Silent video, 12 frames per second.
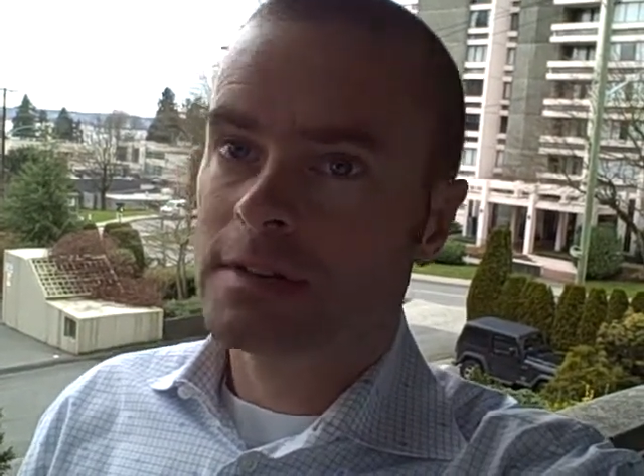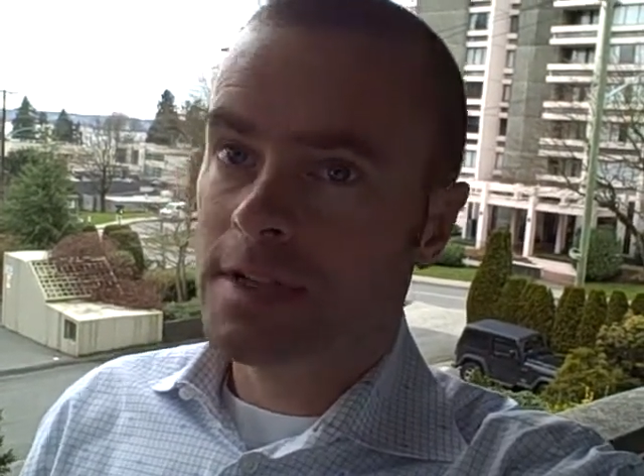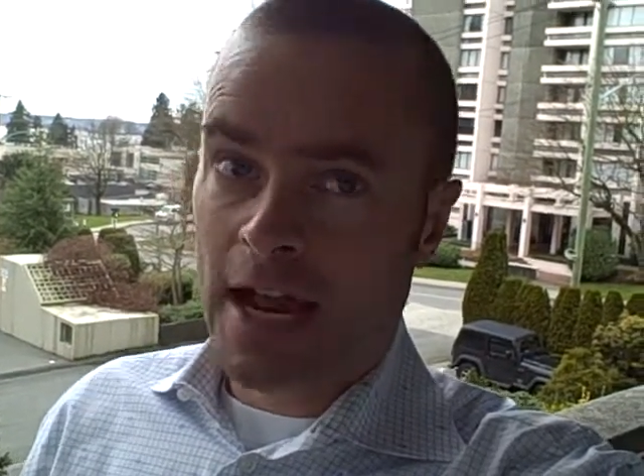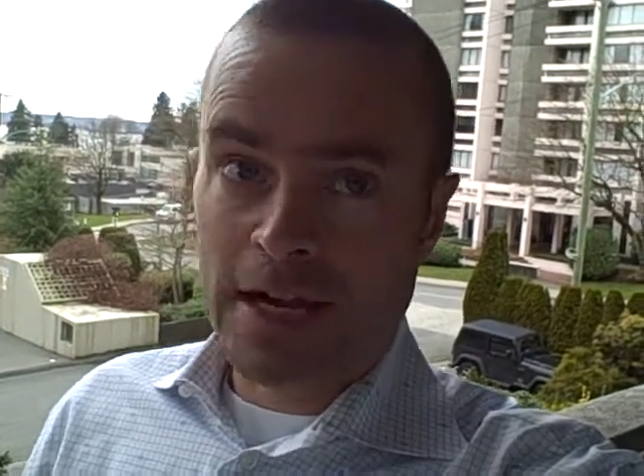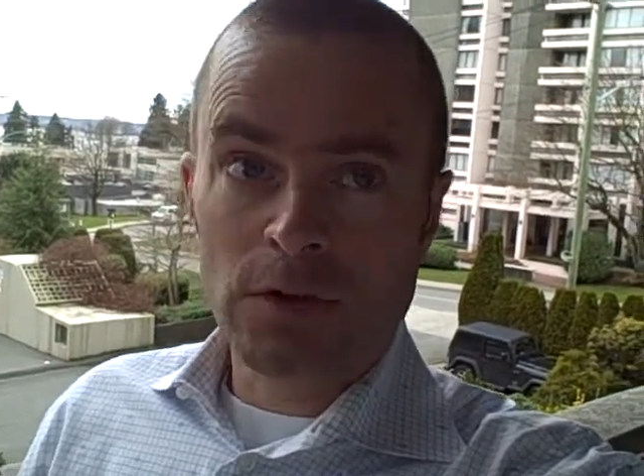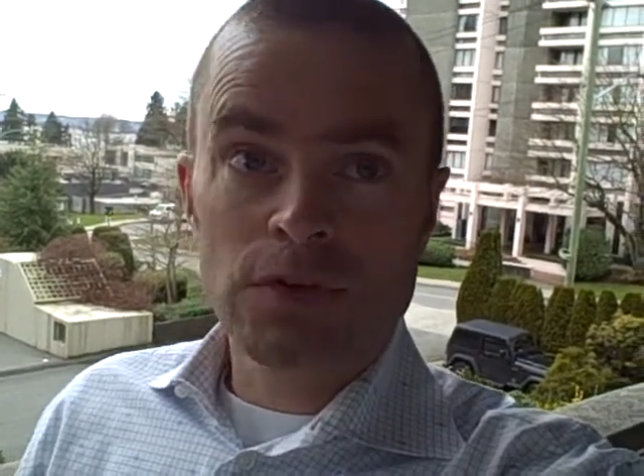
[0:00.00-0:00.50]

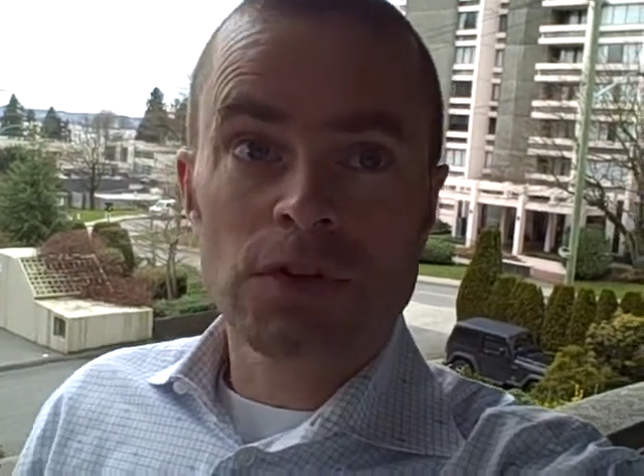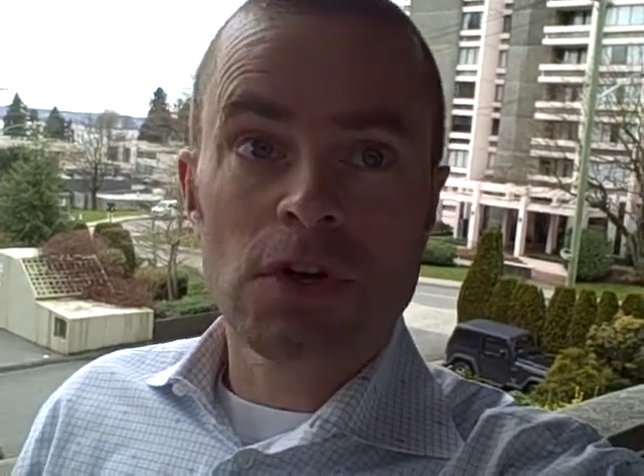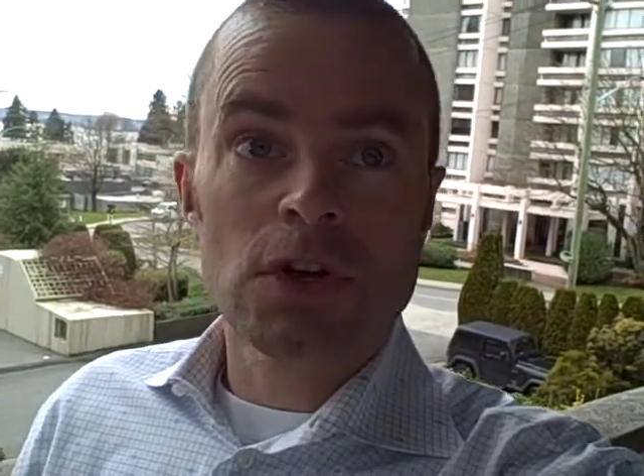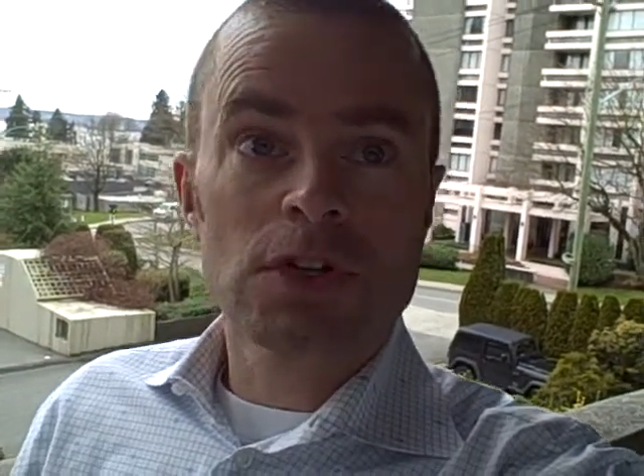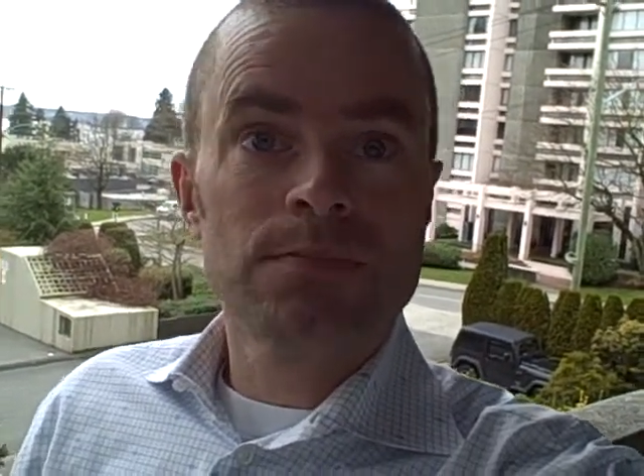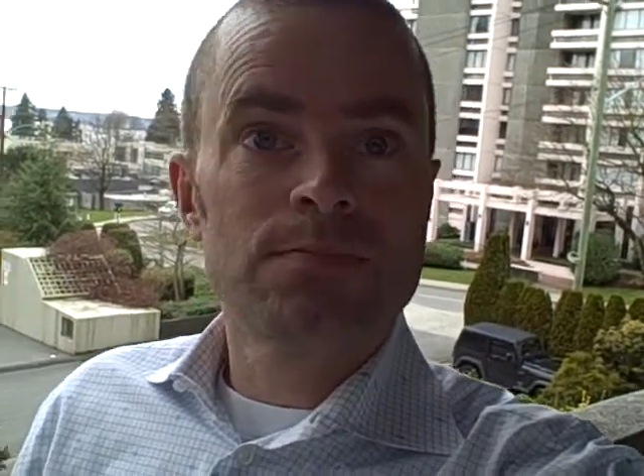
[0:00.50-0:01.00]
title
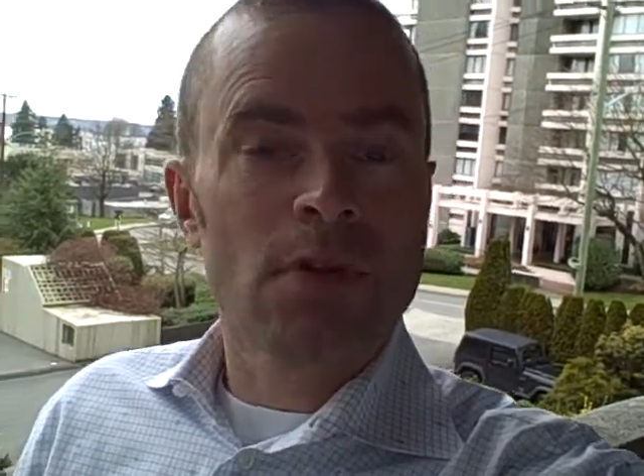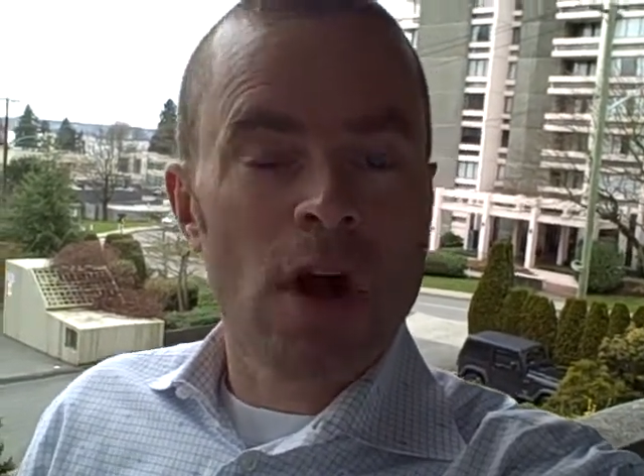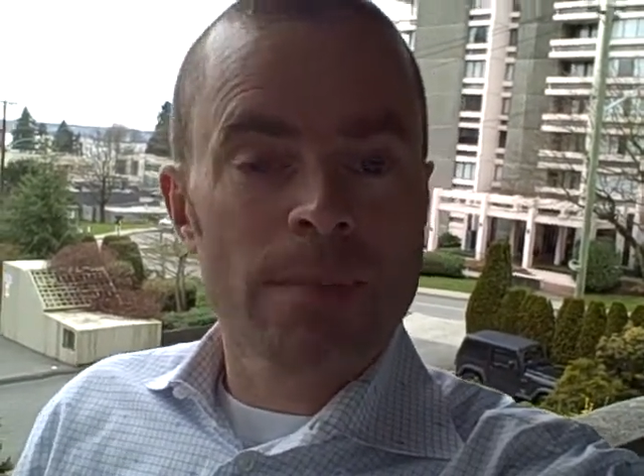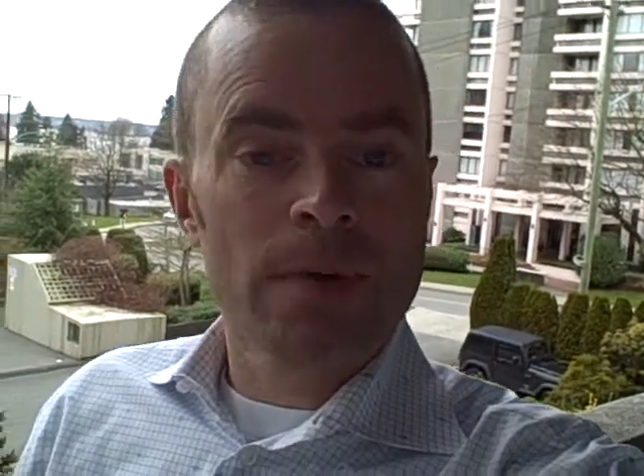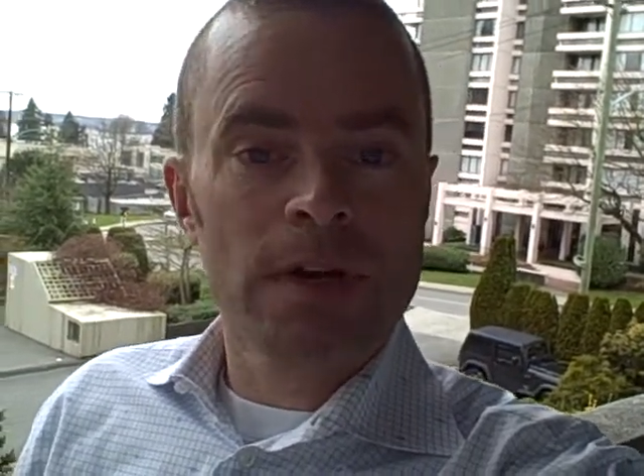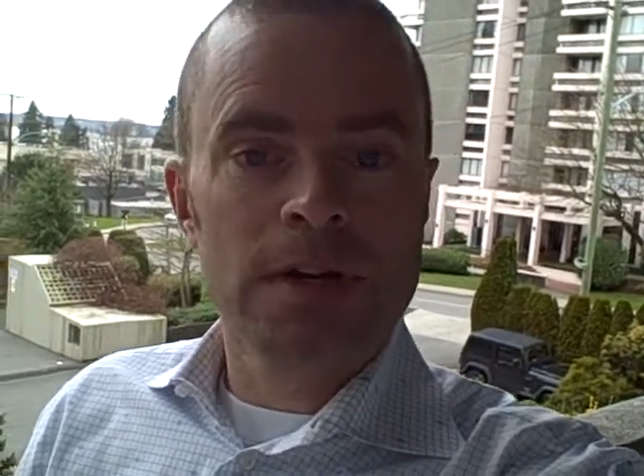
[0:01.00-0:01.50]
search,
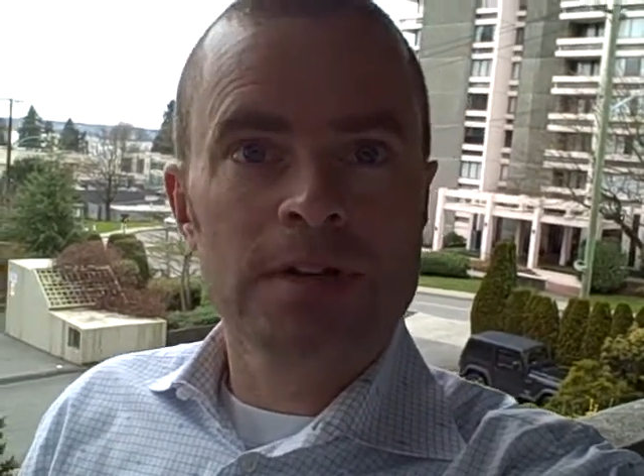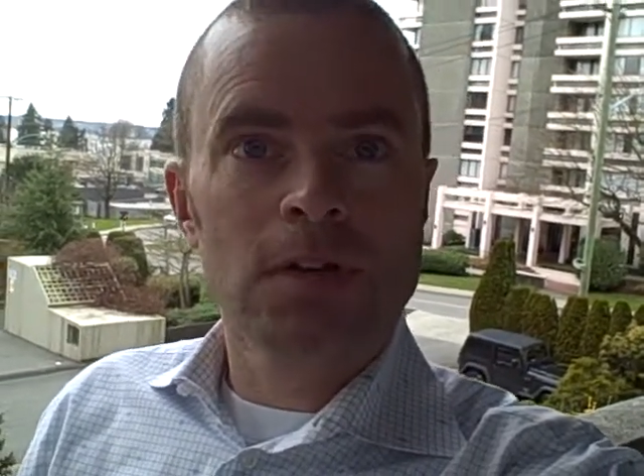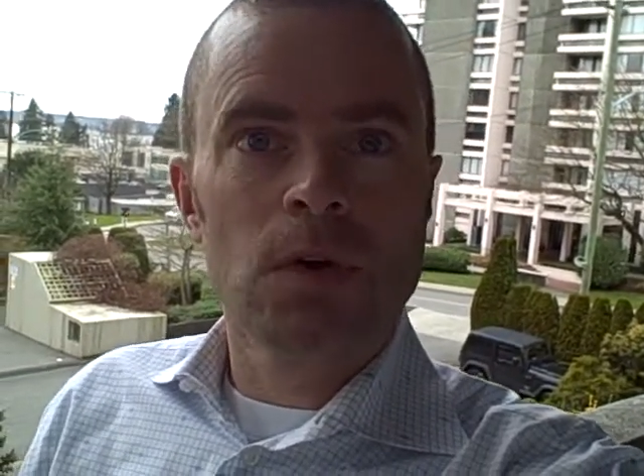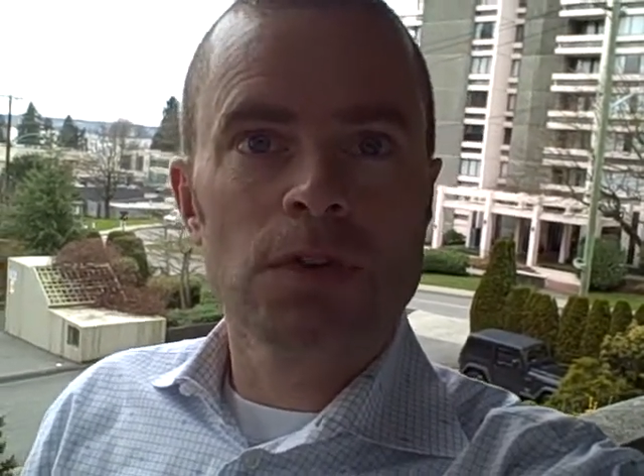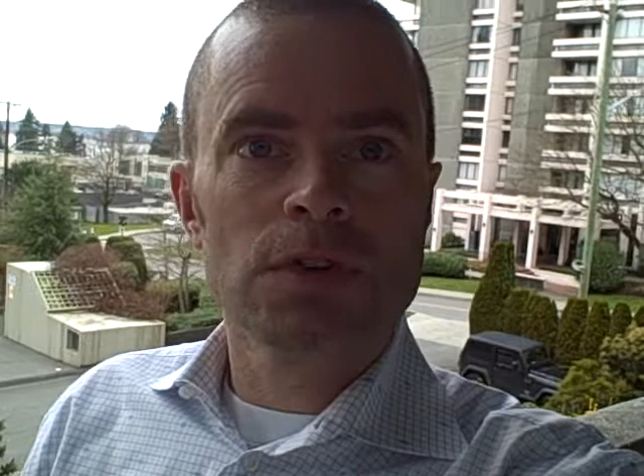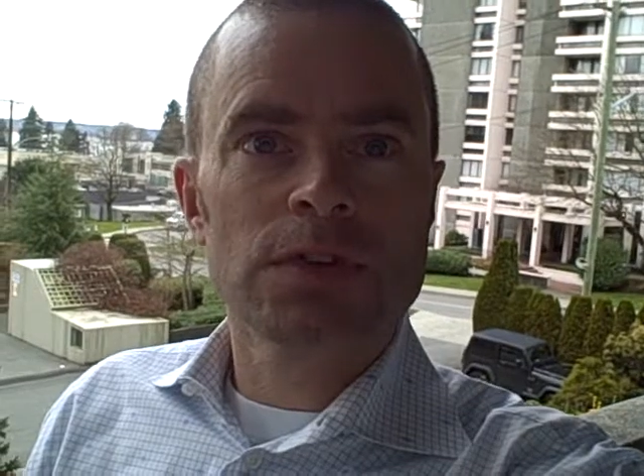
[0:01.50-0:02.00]
property
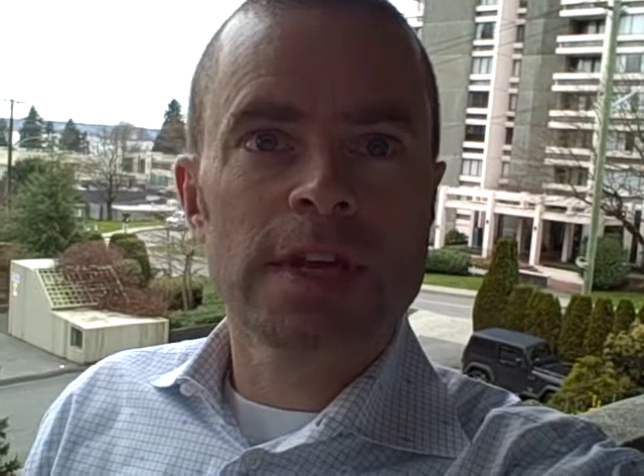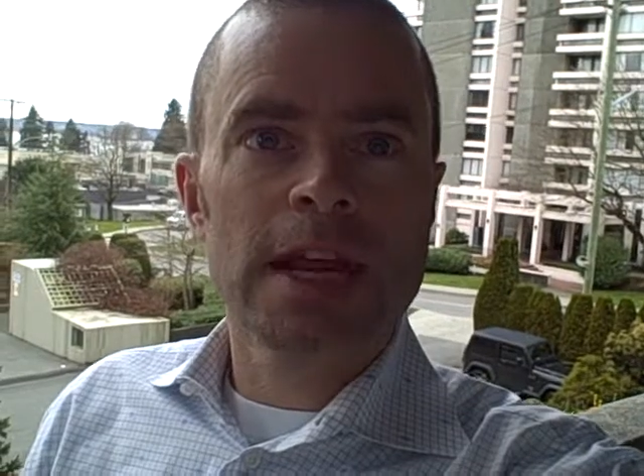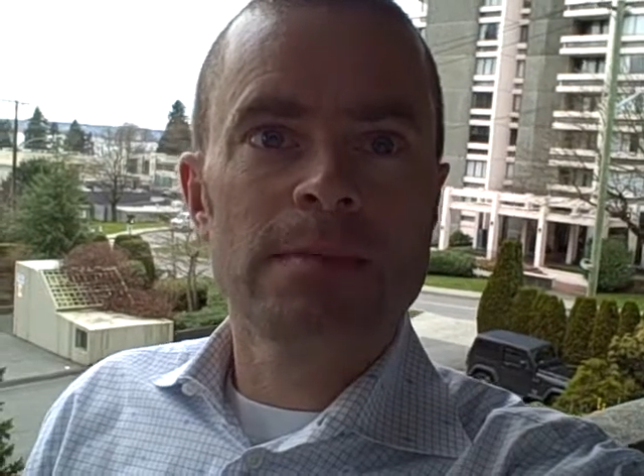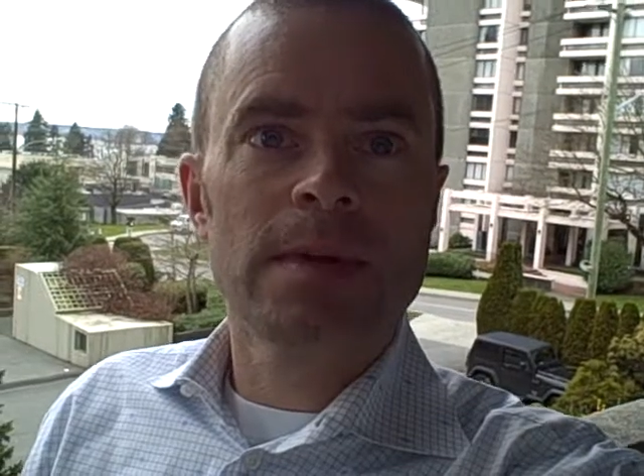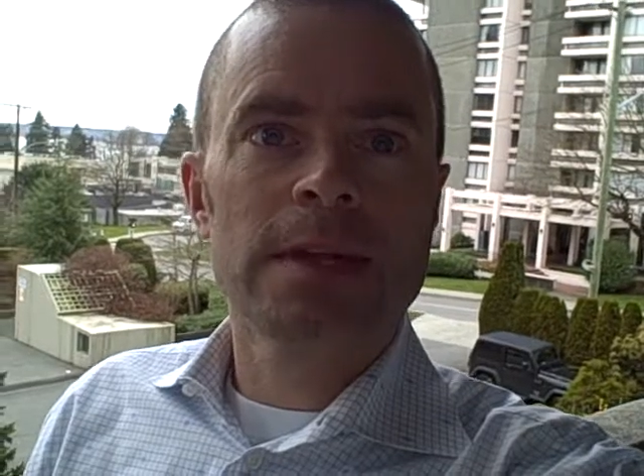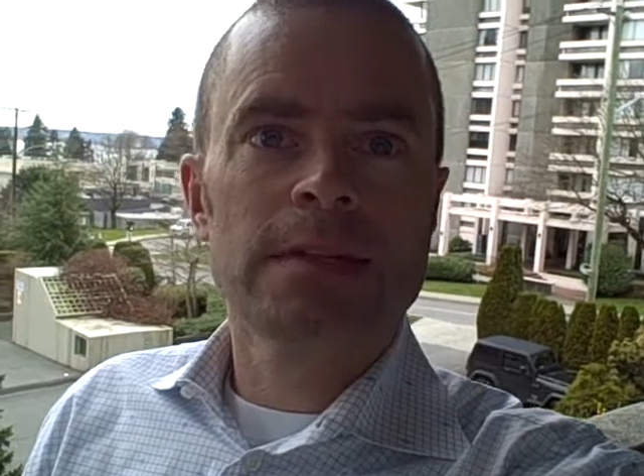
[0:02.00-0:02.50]
disclosure
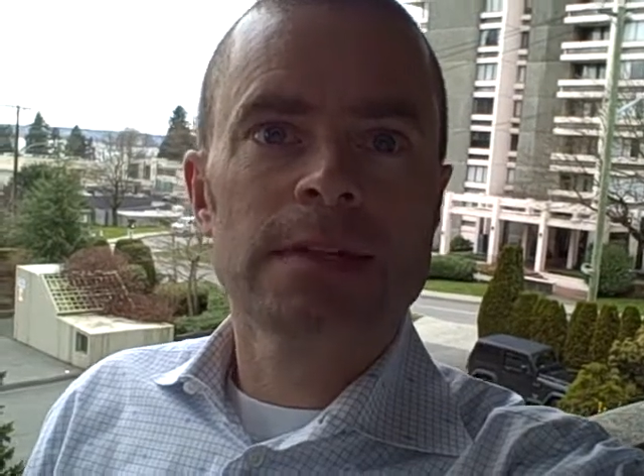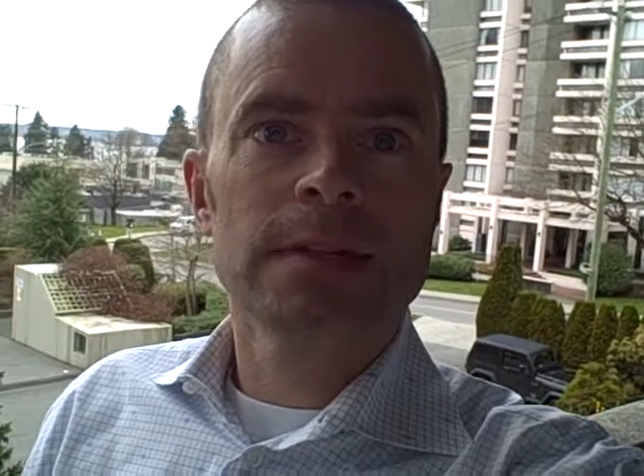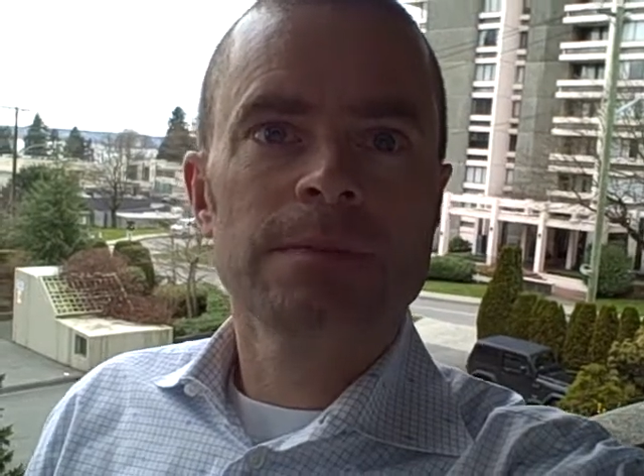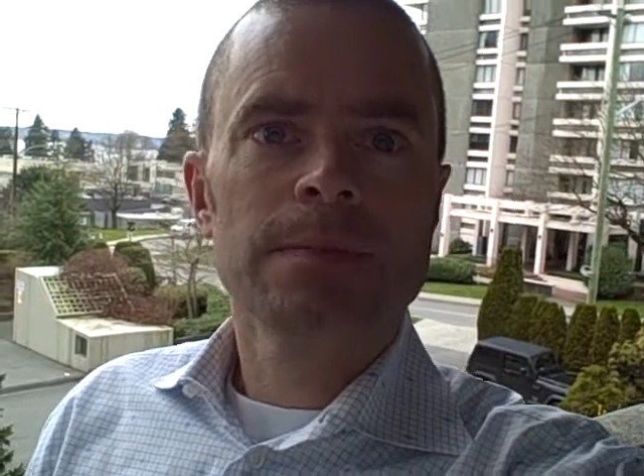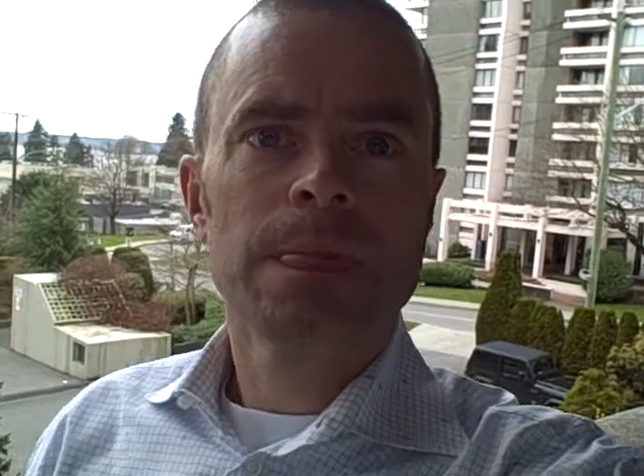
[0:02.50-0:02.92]
statement,